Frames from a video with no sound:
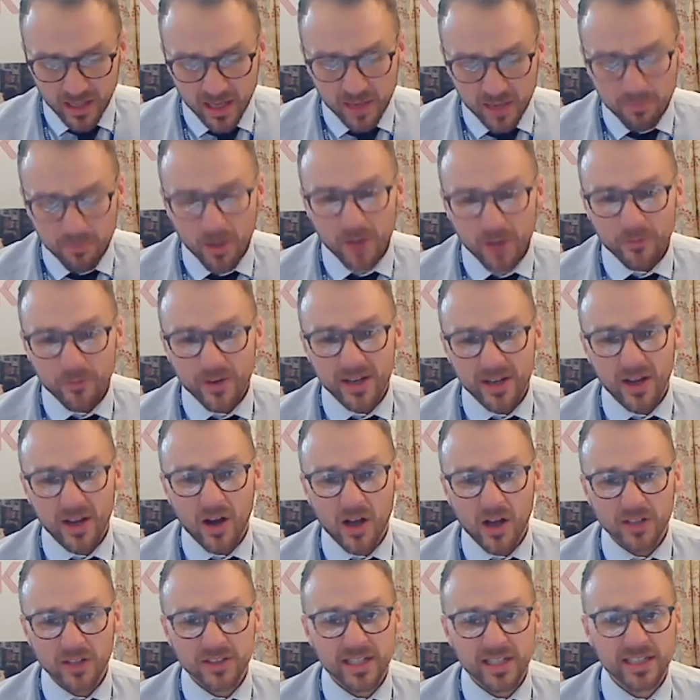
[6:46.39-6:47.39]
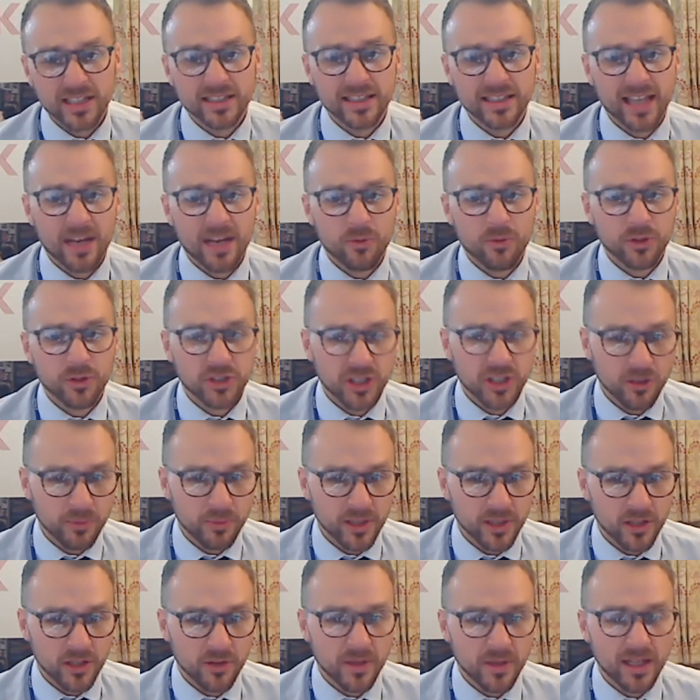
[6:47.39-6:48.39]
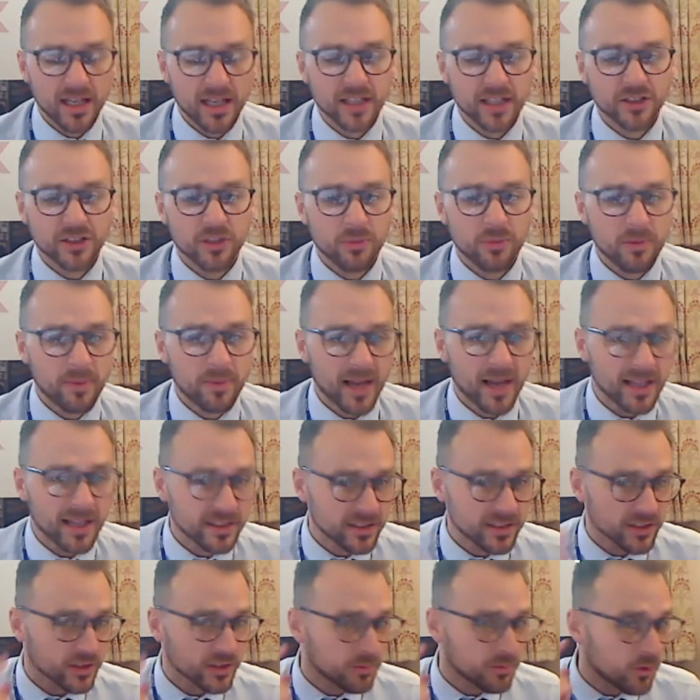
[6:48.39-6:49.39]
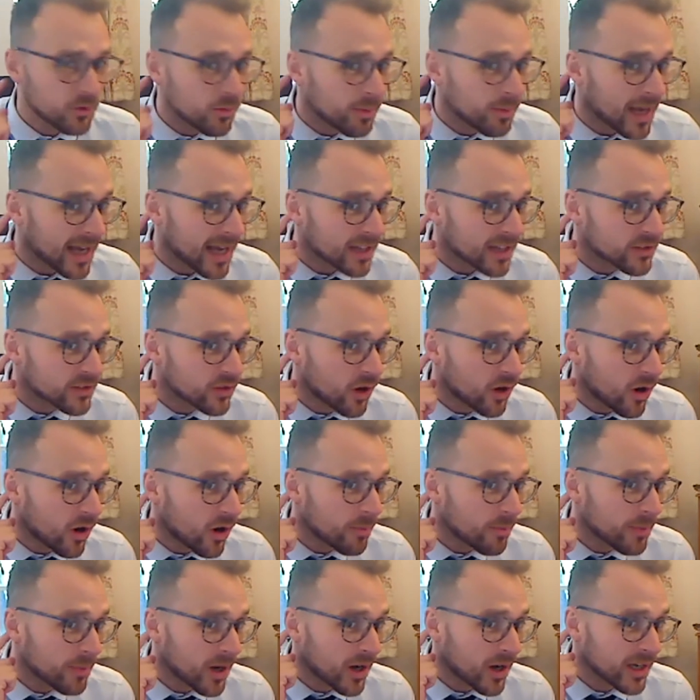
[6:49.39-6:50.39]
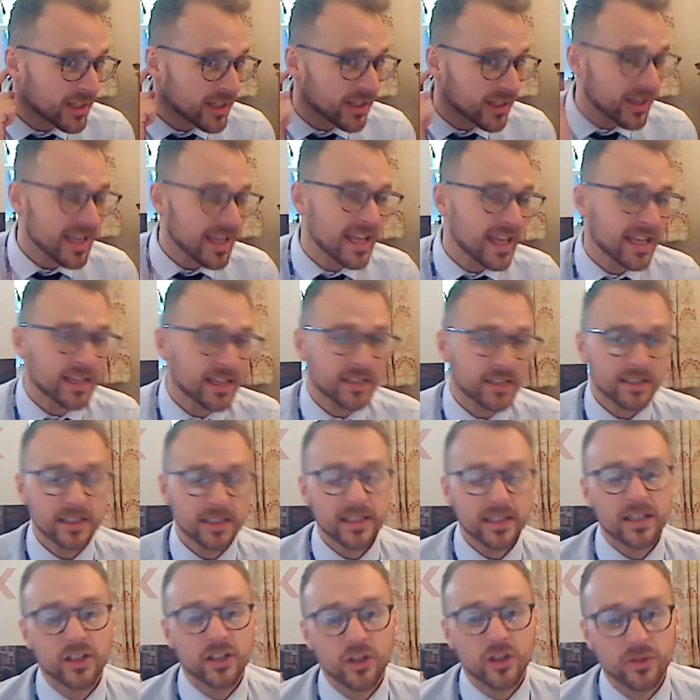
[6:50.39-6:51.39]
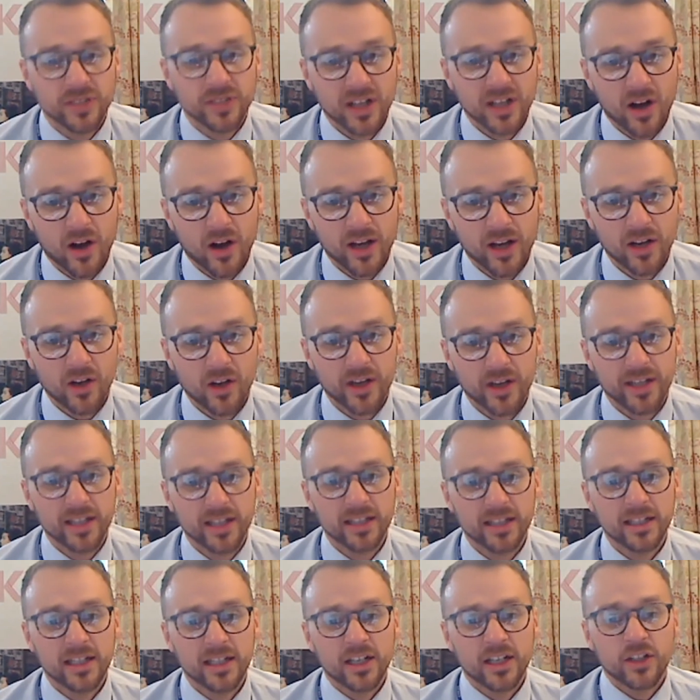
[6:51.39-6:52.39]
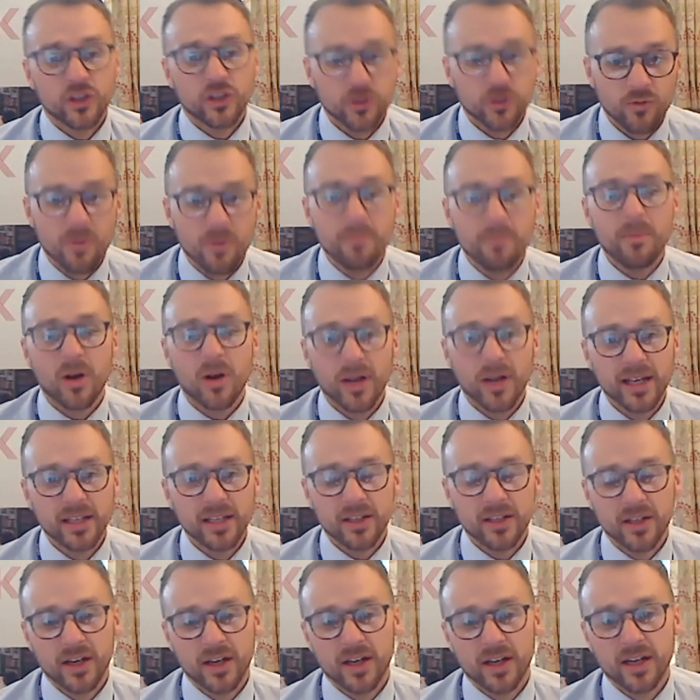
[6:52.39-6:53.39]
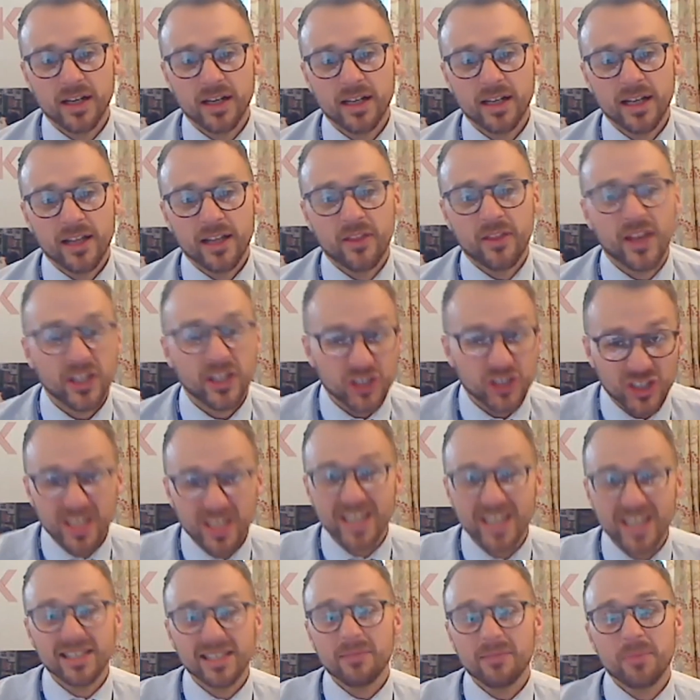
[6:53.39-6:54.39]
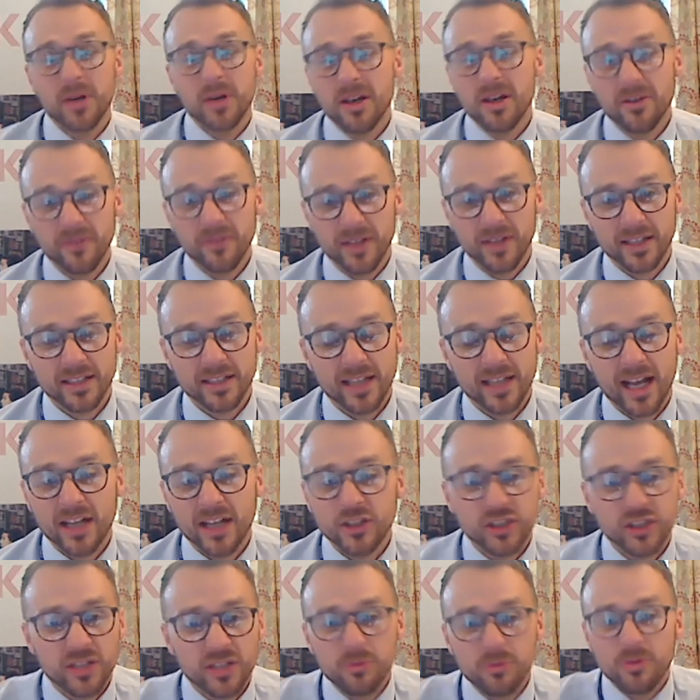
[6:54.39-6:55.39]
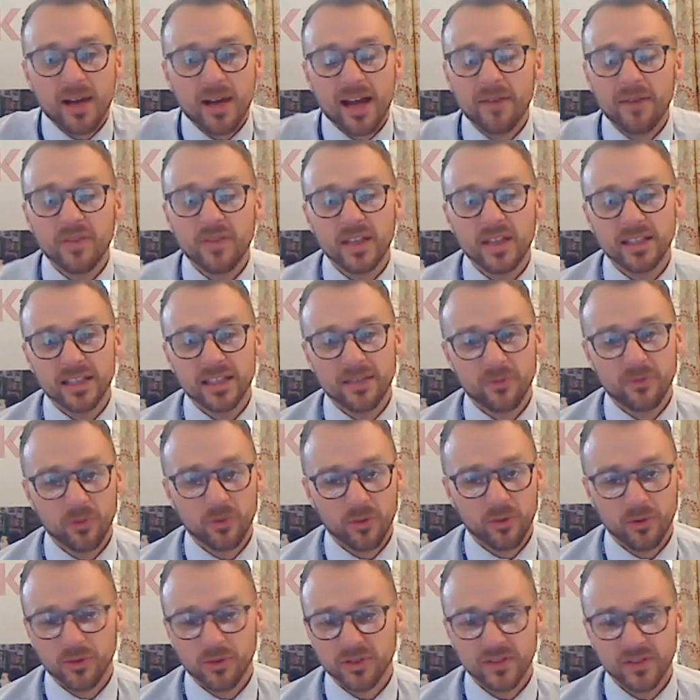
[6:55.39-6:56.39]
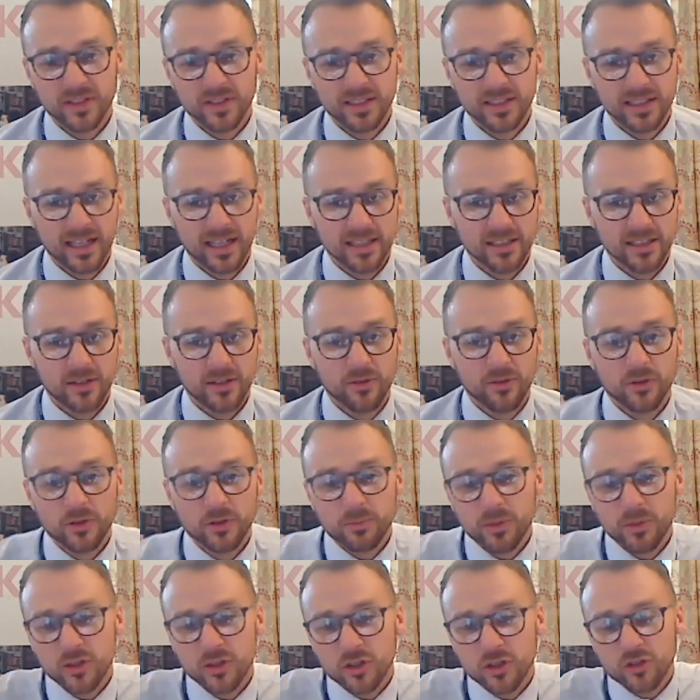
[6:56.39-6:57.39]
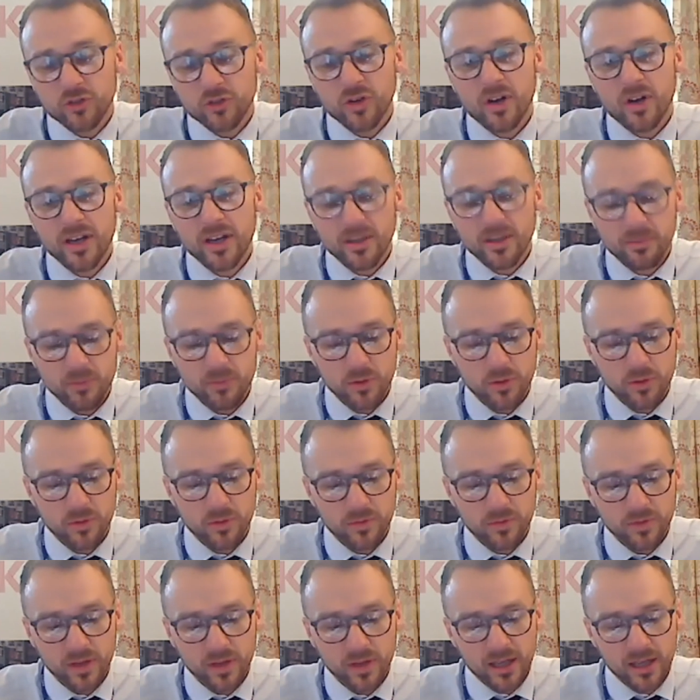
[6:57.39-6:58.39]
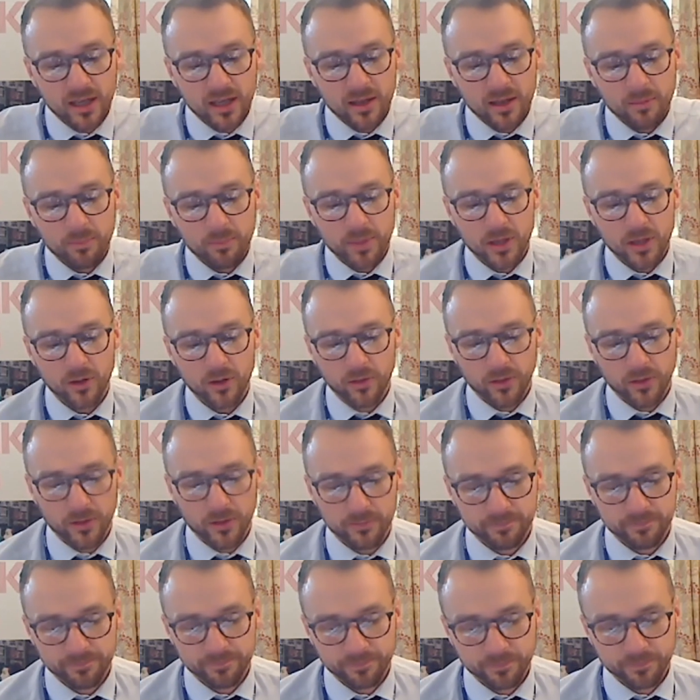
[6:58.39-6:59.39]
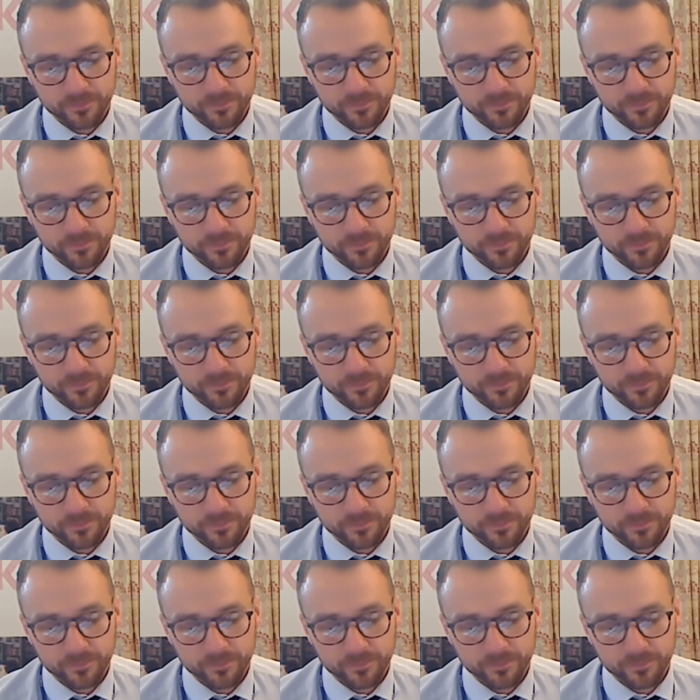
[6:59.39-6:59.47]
My friend Artie today, what she'll be doing is she'll be placing a small black dot behind her ear using eyeliner to remind her that she is imperfect and she will have these evil thoughts and these lazy thoughts, but to try and move beyond them.